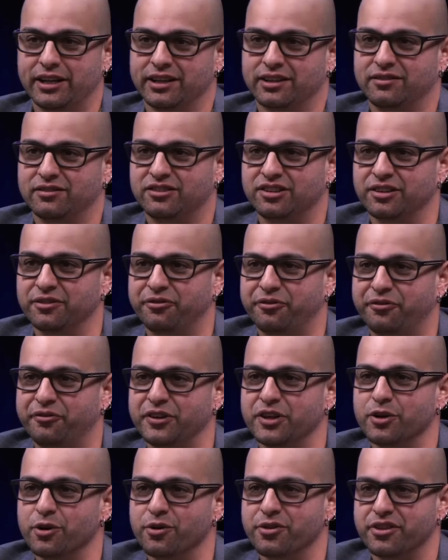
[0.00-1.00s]
to
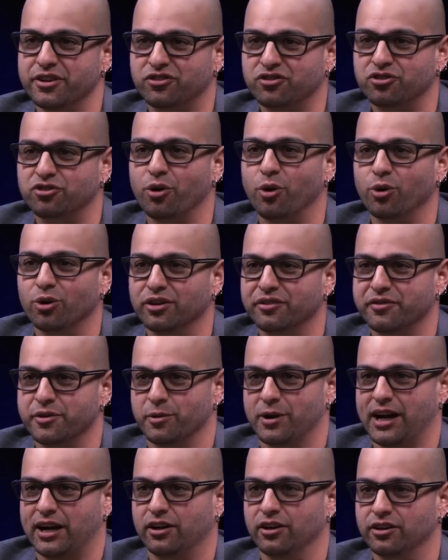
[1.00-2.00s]
feel the soul of the
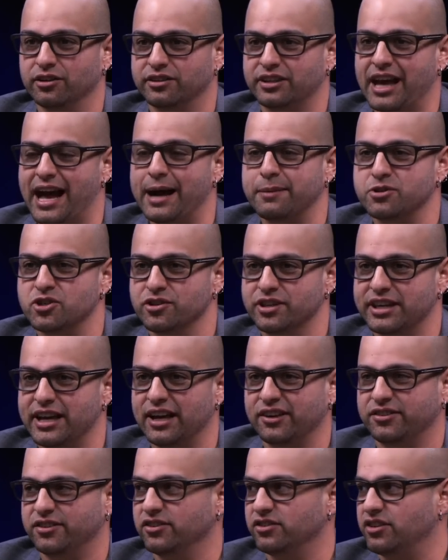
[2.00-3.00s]
record, capture the
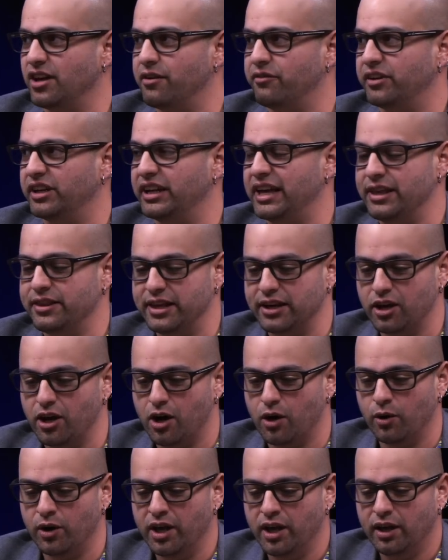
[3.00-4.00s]
essence of it, and then
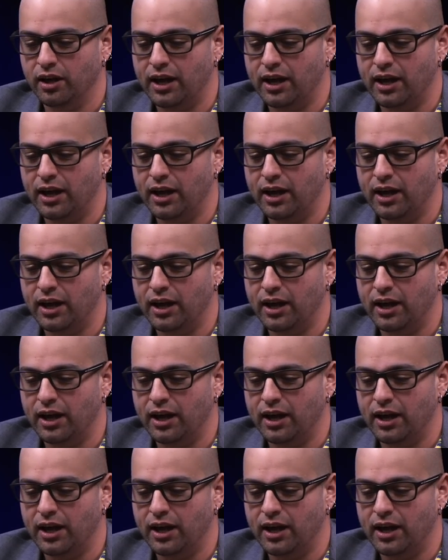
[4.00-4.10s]
go,